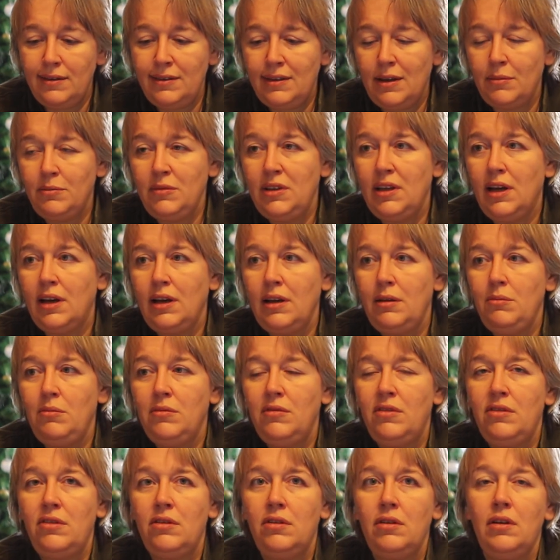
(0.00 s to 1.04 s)

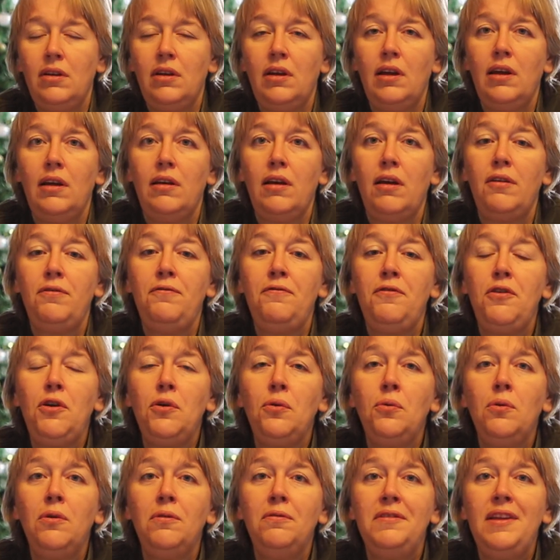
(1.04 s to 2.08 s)
Sometimes a
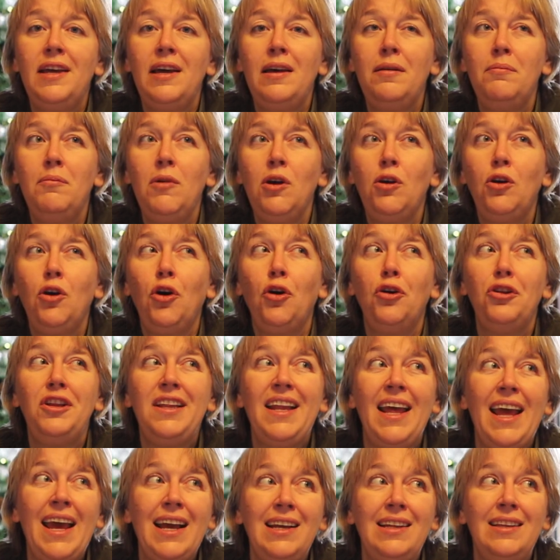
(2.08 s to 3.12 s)
few of them
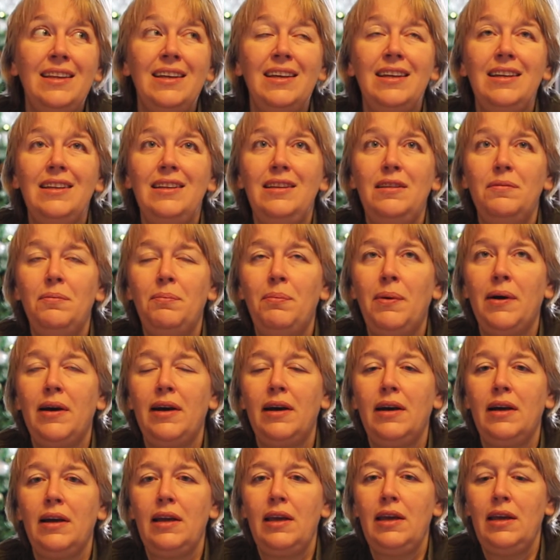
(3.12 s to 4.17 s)
connected
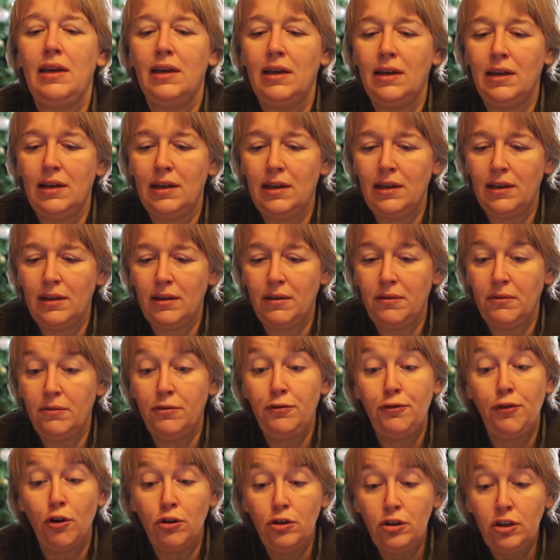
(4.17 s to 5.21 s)
by
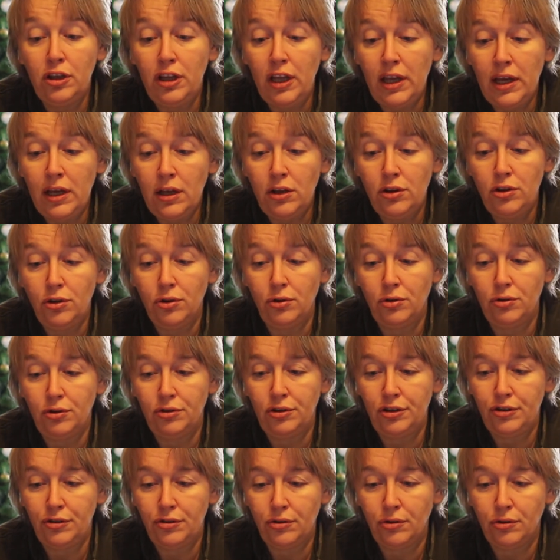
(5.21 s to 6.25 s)
folding
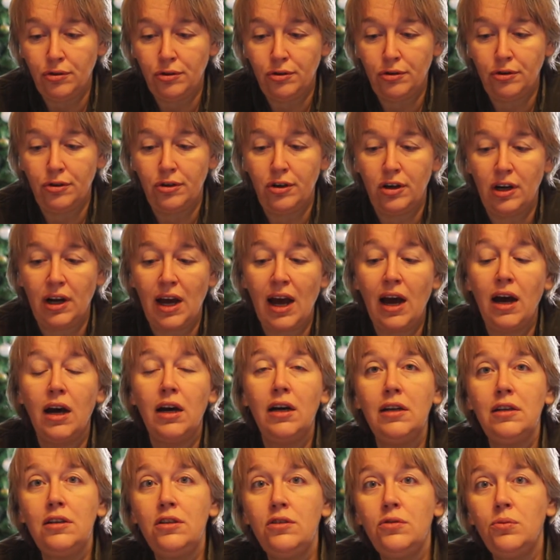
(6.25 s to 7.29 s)
doors or
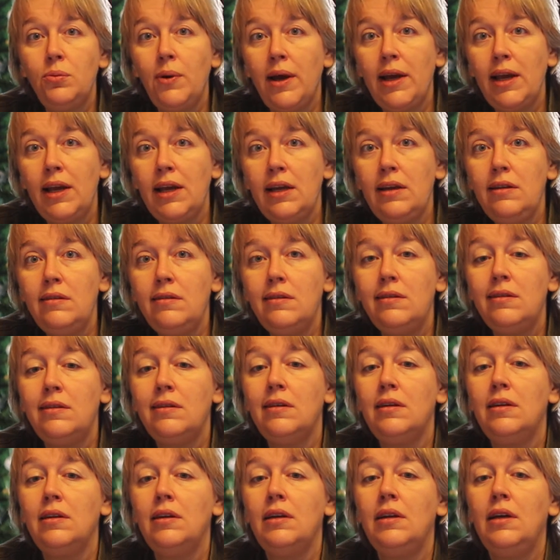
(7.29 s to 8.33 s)
archways.
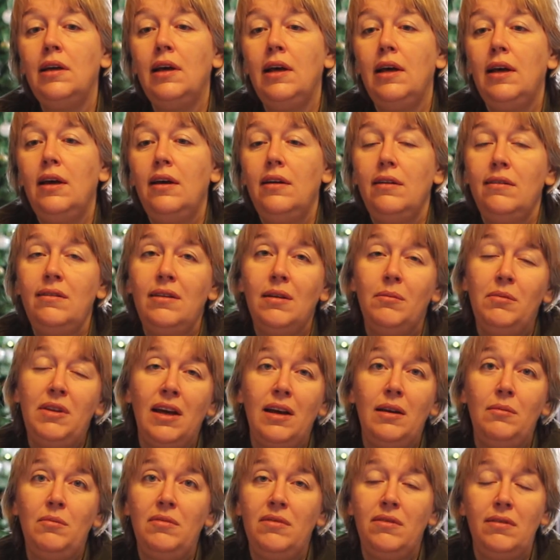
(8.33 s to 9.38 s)

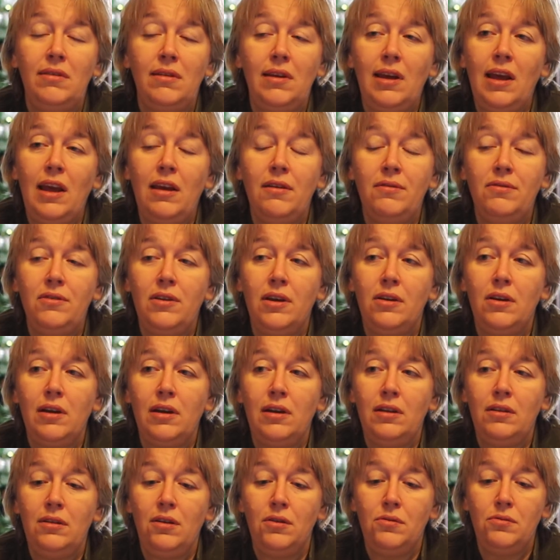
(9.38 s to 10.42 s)
Sometimes if
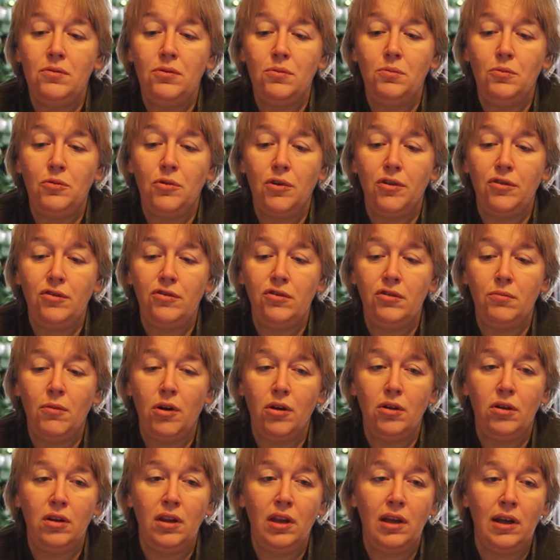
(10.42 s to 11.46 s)
the room was
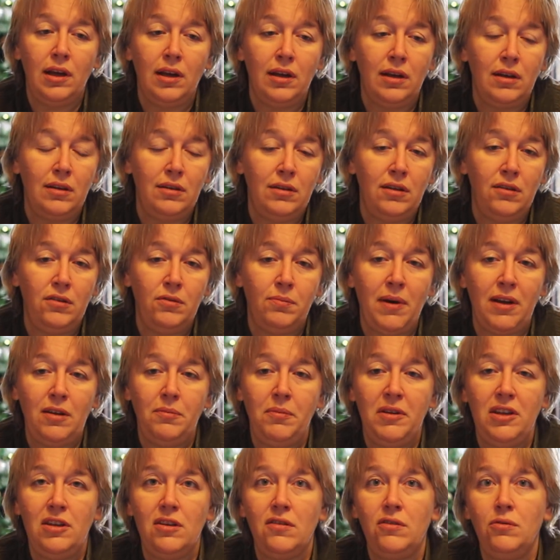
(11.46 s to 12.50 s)
small, this might
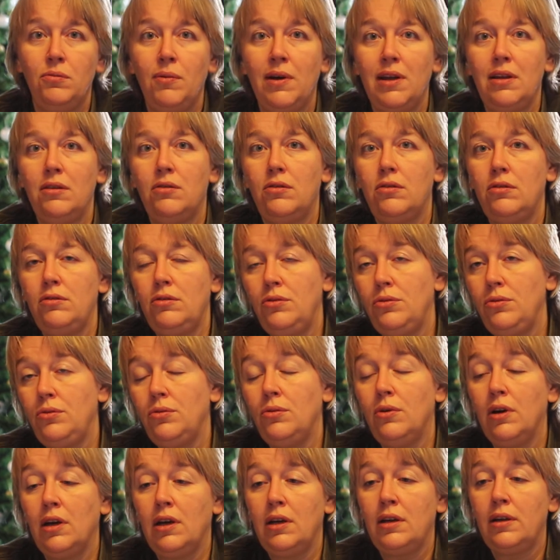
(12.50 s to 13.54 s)
be just one or
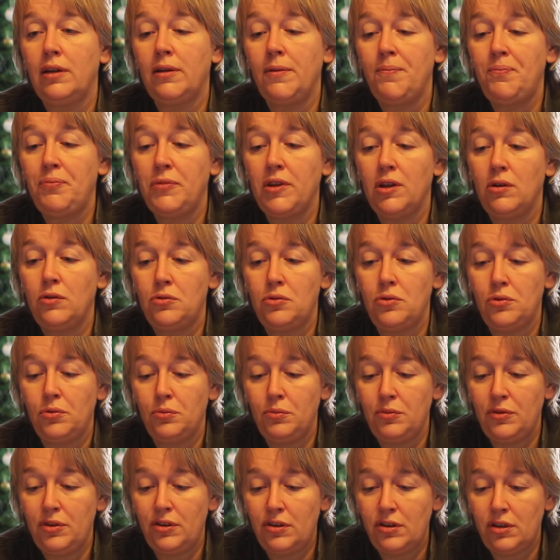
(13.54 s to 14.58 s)
two
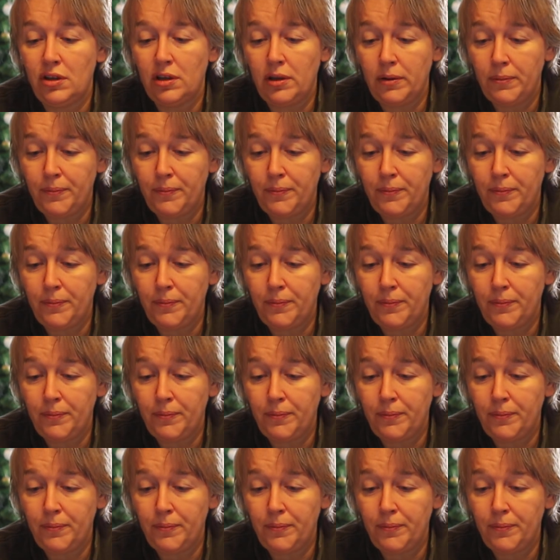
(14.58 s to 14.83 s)
rooms